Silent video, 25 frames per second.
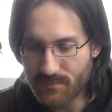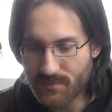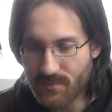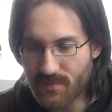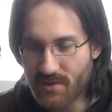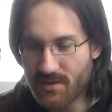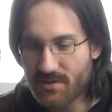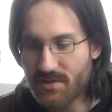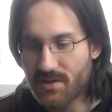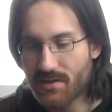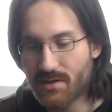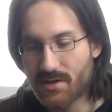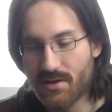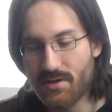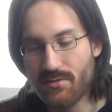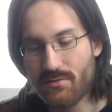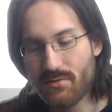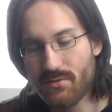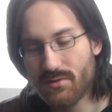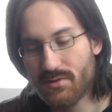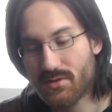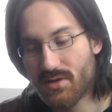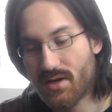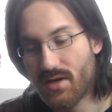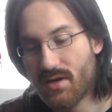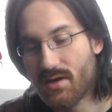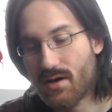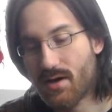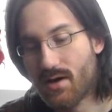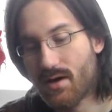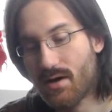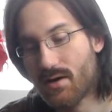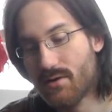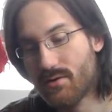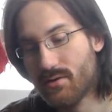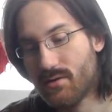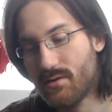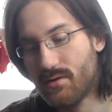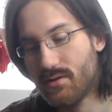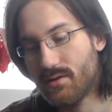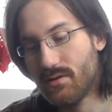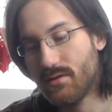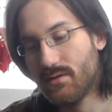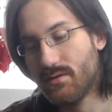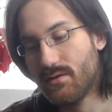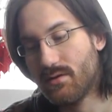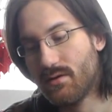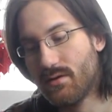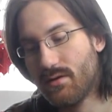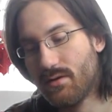These are the heroes. They are
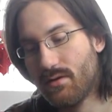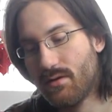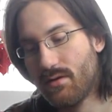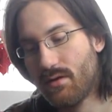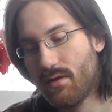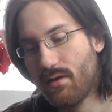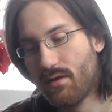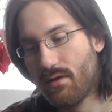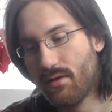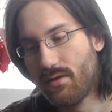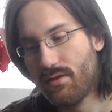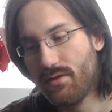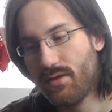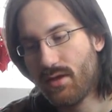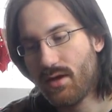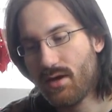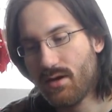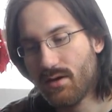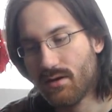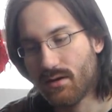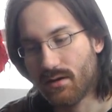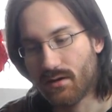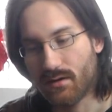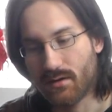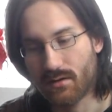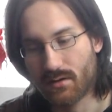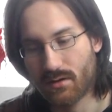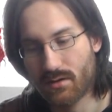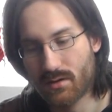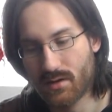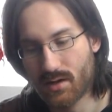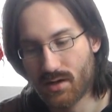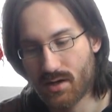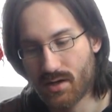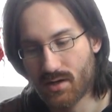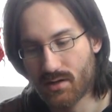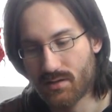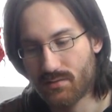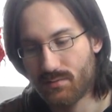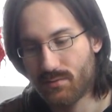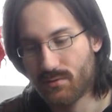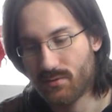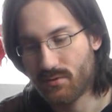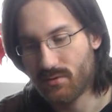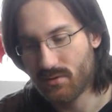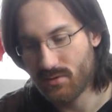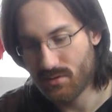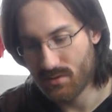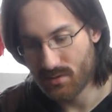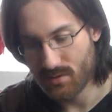on thin
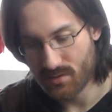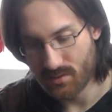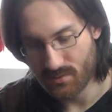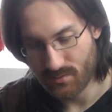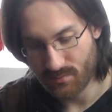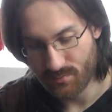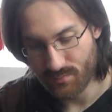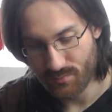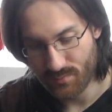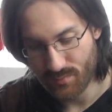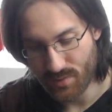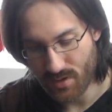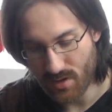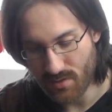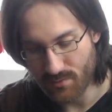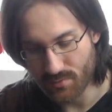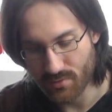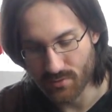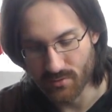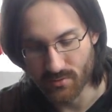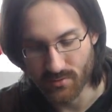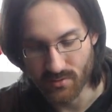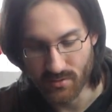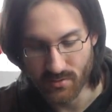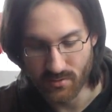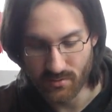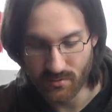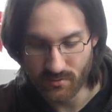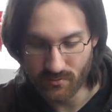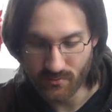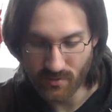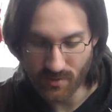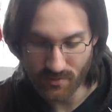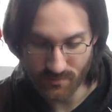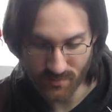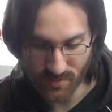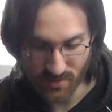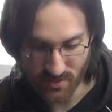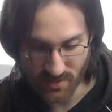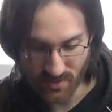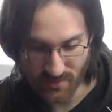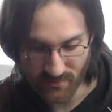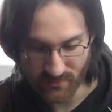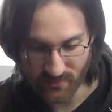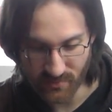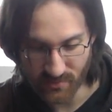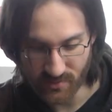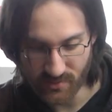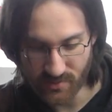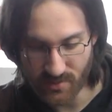cardboard, paper one might
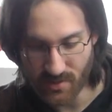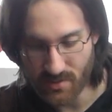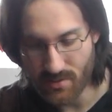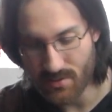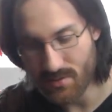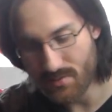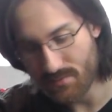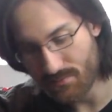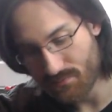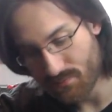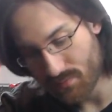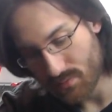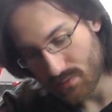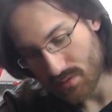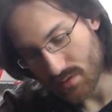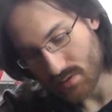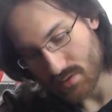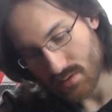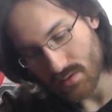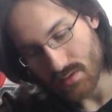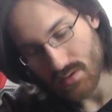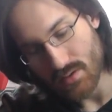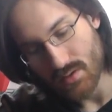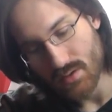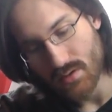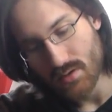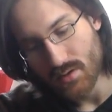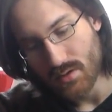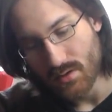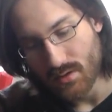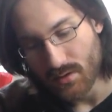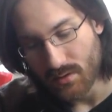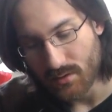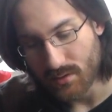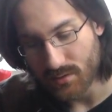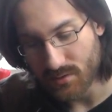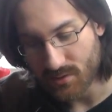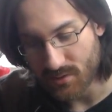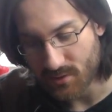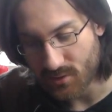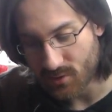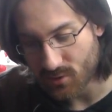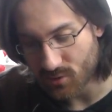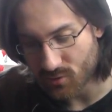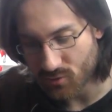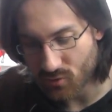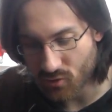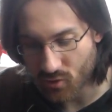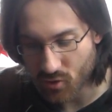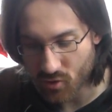even say. This
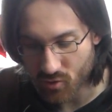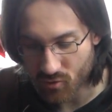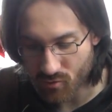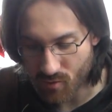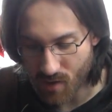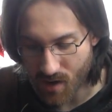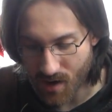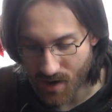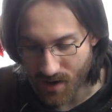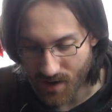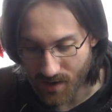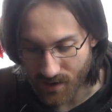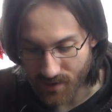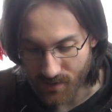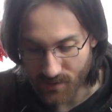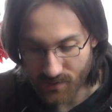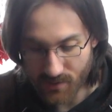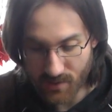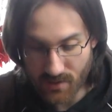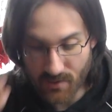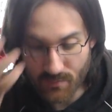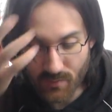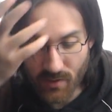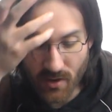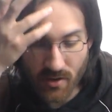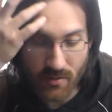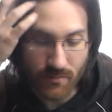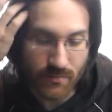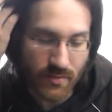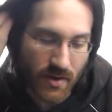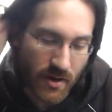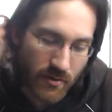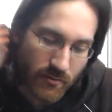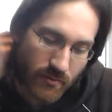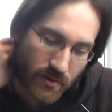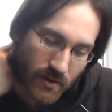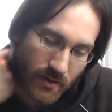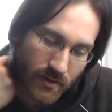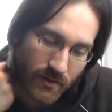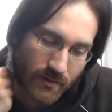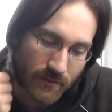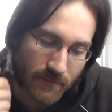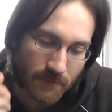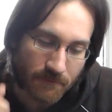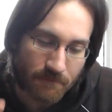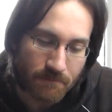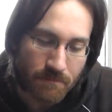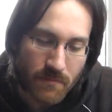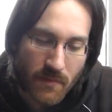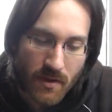is Kral, a barbarian.